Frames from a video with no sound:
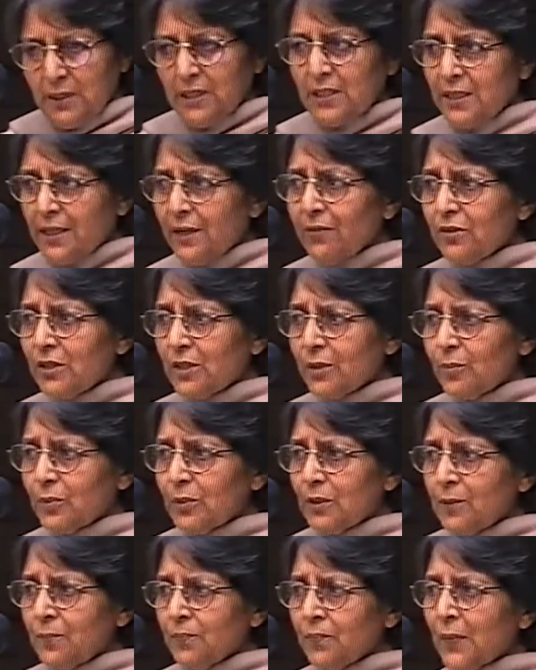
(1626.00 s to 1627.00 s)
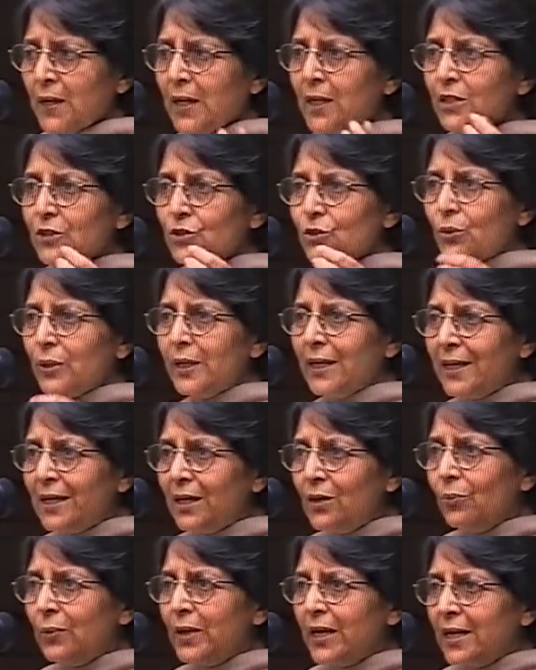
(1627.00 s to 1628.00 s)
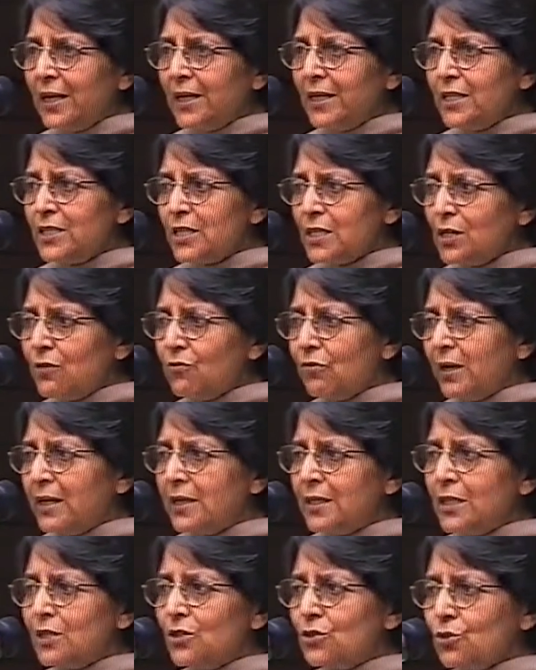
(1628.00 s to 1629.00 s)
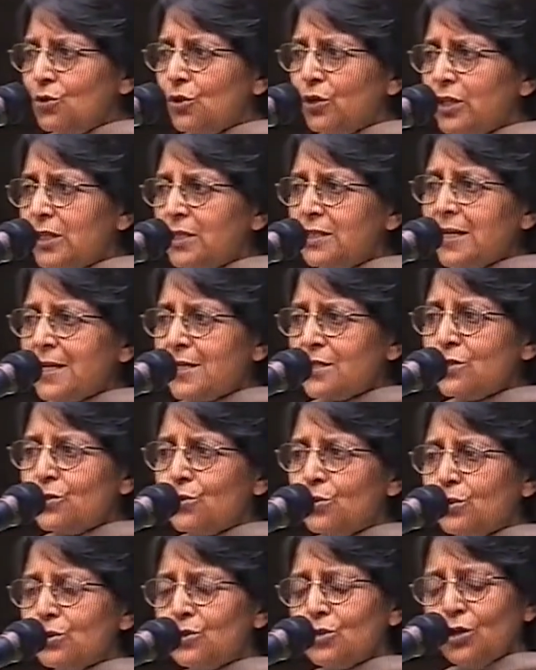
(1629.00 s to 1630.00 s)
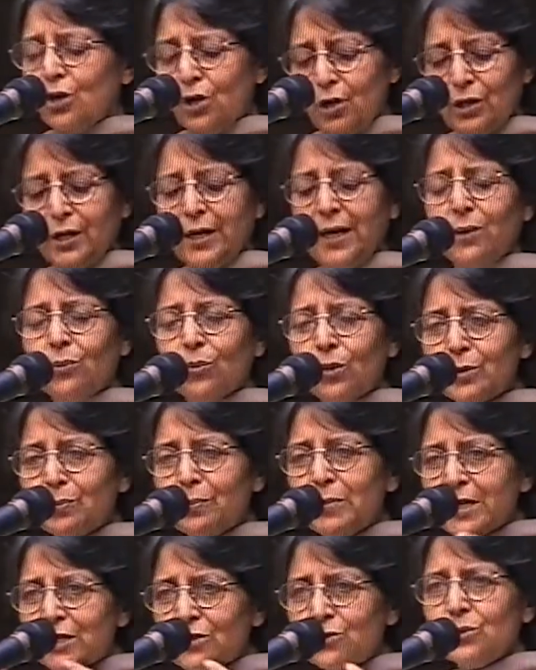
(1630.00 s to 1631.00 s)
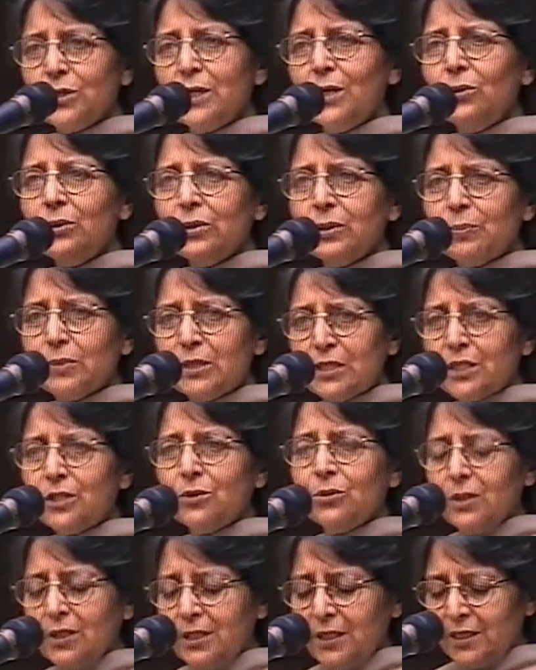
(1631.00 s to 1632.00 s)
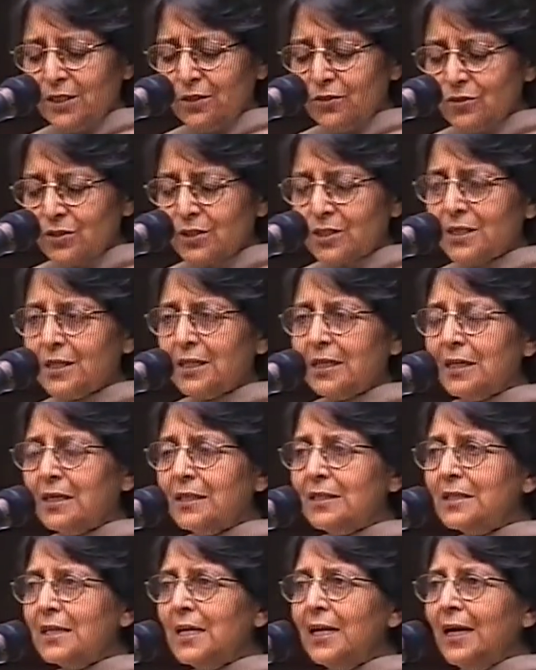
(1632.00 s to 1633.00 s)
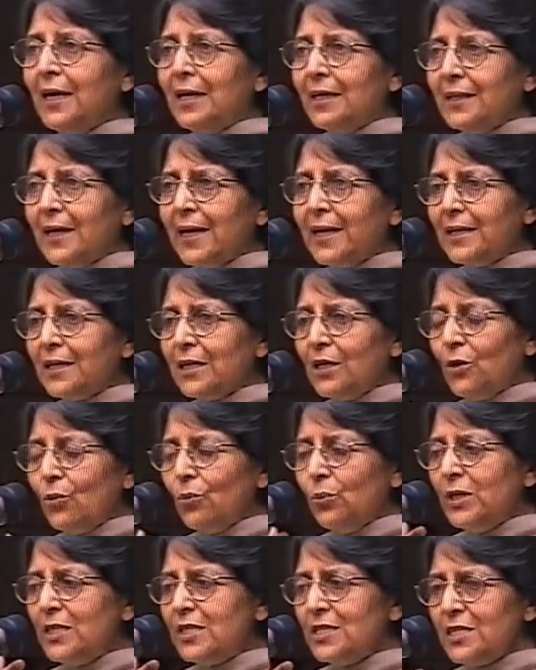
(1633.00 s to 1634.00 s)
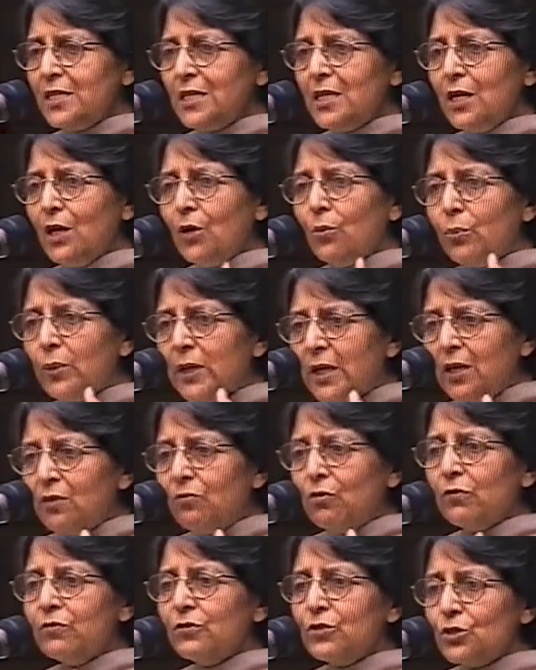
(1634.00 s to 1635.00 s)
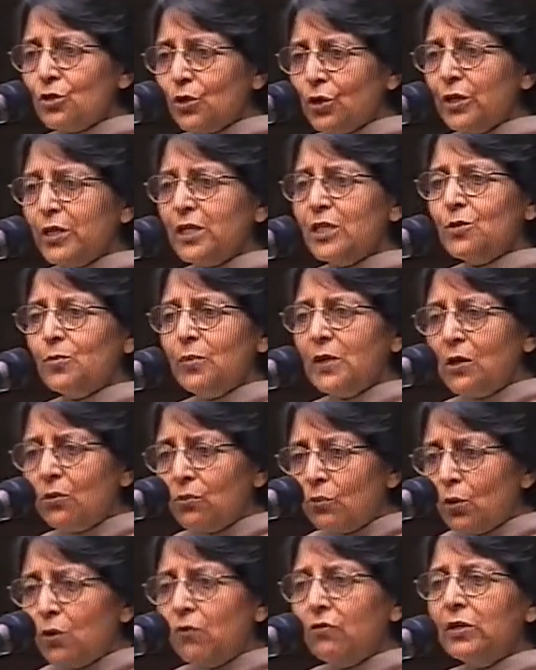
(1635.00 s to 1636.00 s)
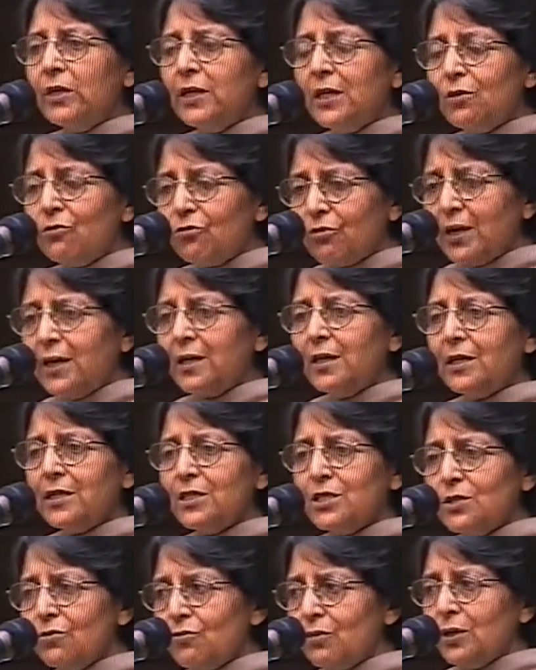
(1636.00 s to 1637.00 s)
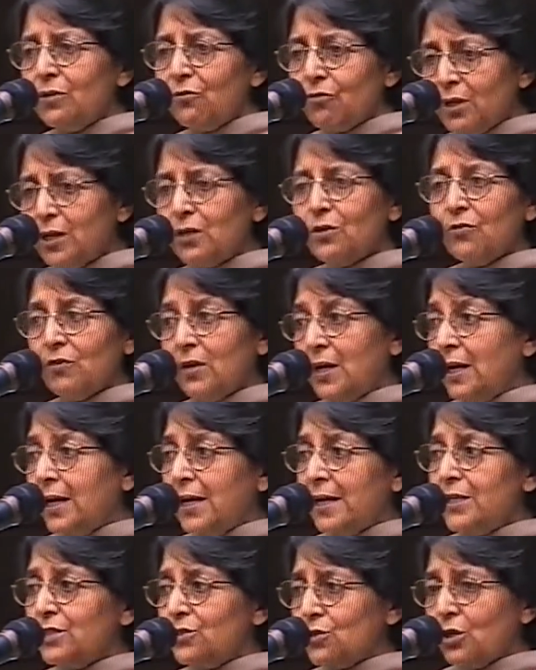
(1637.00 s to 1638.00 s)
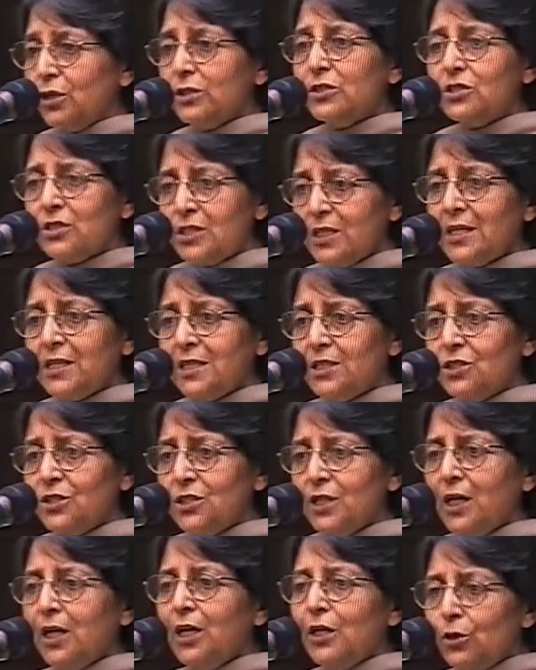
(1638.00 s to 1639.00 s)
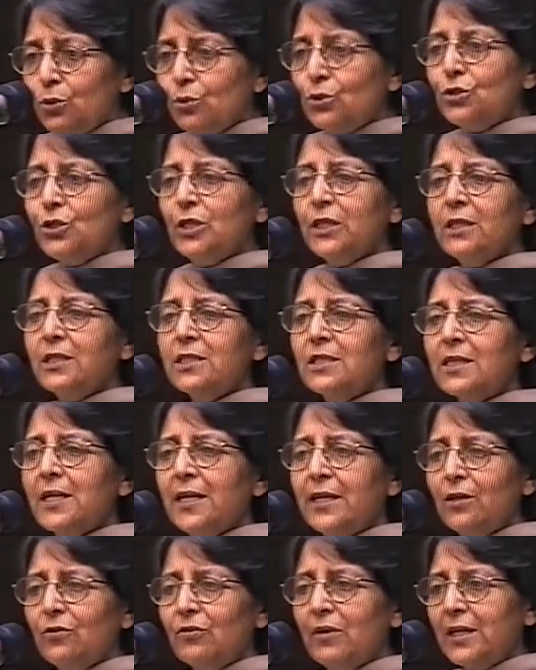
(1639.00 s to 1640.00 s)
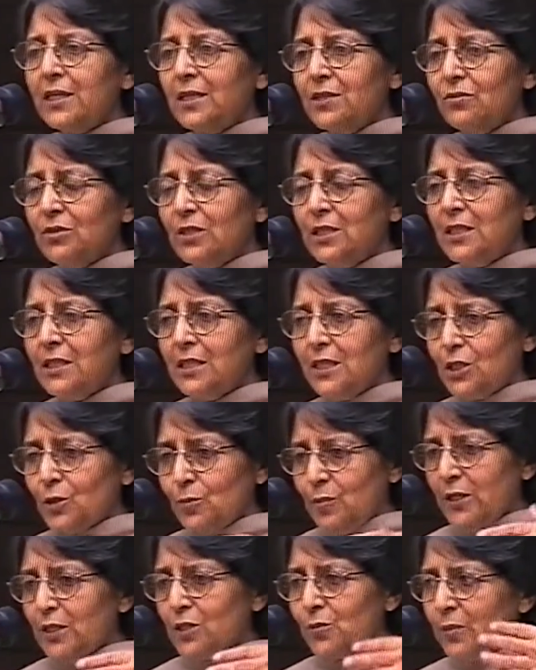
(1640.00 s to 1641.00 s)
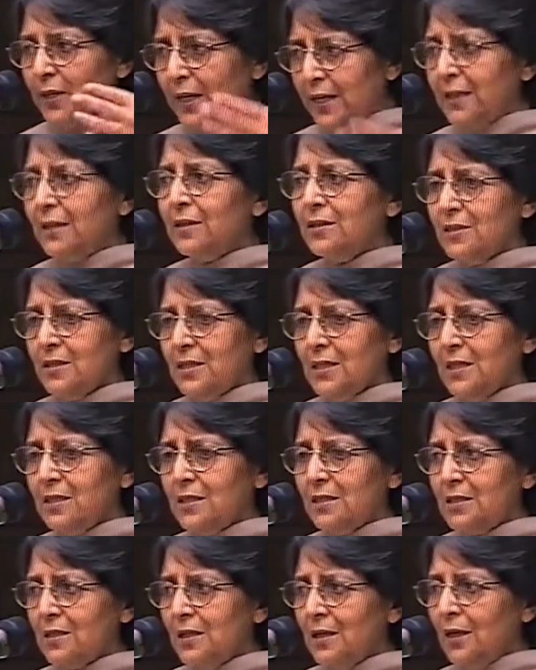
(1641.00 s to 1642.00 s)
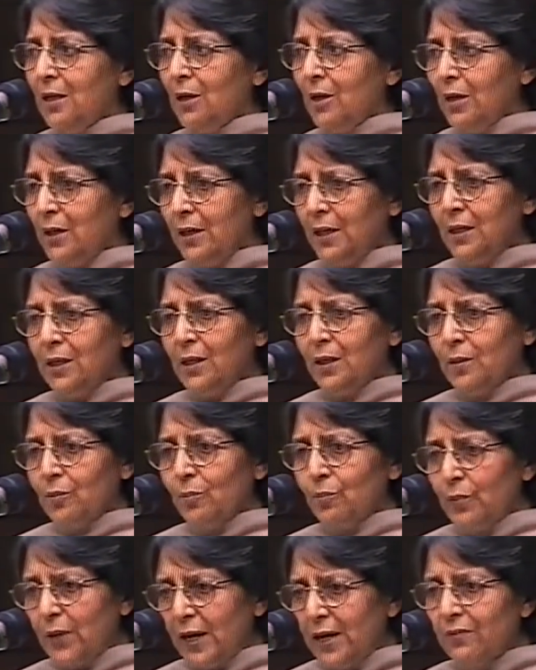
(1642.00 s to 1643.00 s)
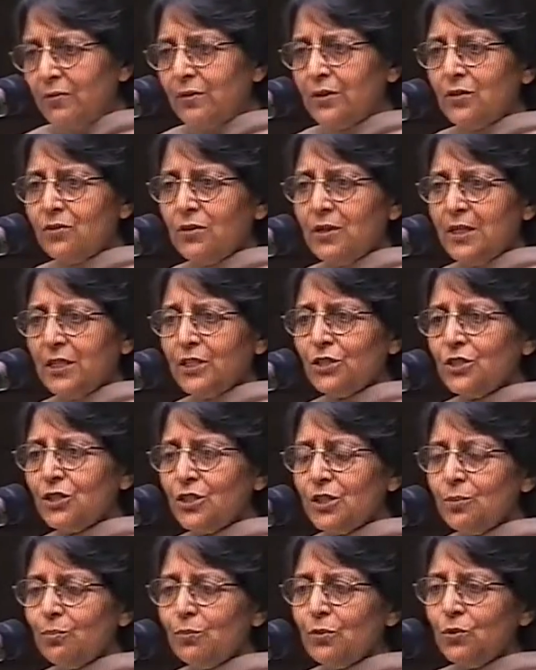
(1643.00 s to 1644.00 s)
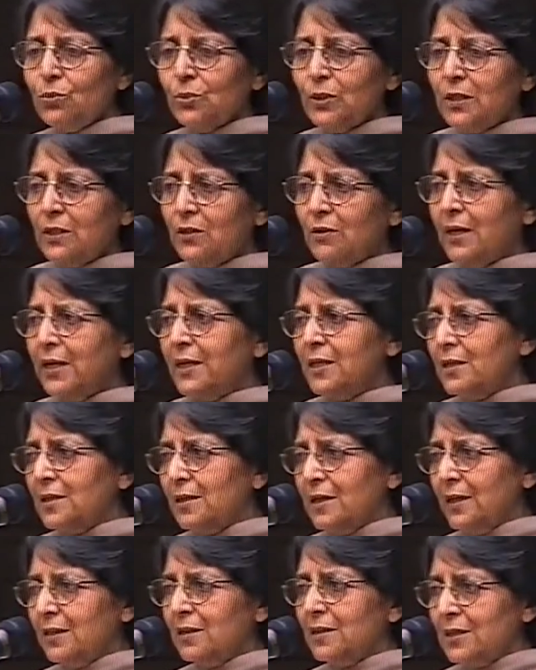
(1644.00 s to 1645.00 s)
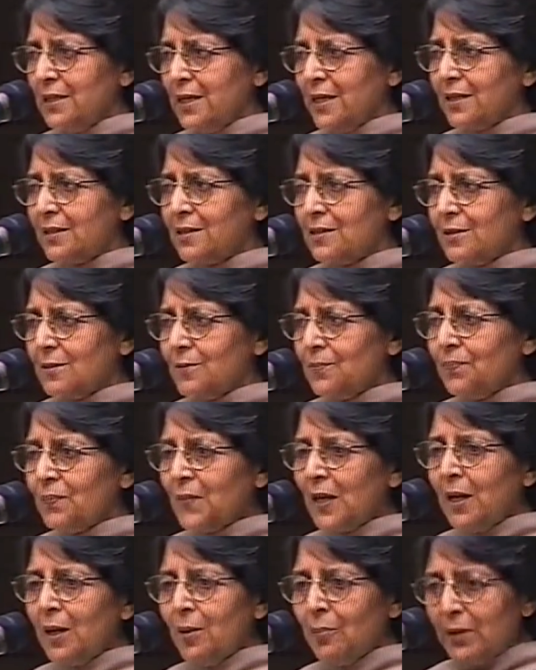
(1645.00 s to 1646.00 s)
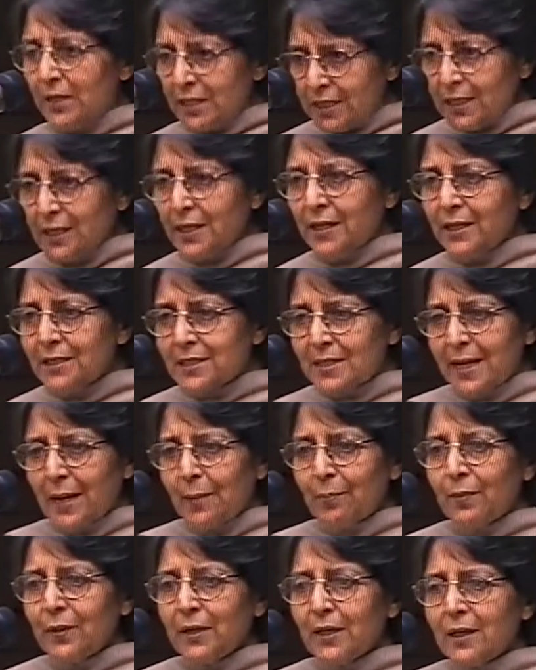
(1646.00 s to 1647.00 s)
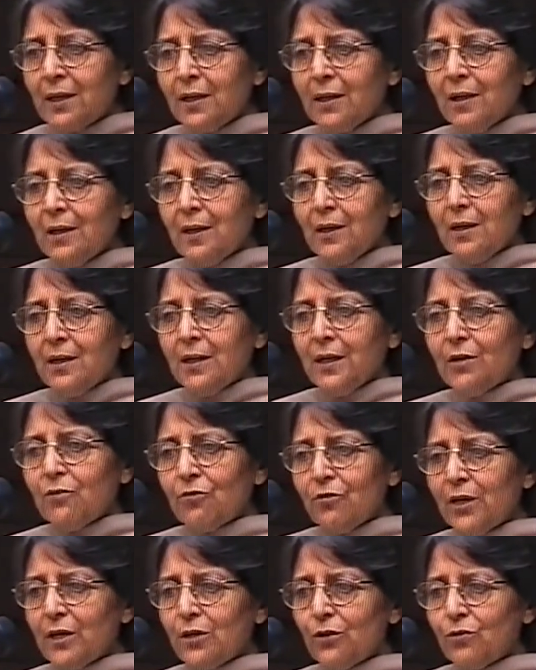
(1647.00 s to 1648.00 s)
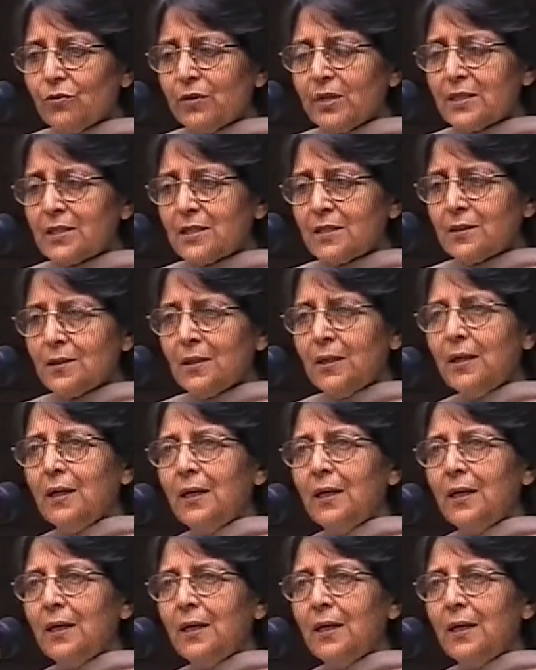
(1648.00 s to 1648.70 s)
It's inevitable. So in a way, he's inventing stories as it goes along. And what makes Othello particularly interesting is that we see a weave of stories being woven in front of us, in front of our eyes on stage. Usually this kind of activity takes place behind the scenes, in a private relationship between the writer and the text. But here it's happening in front of us.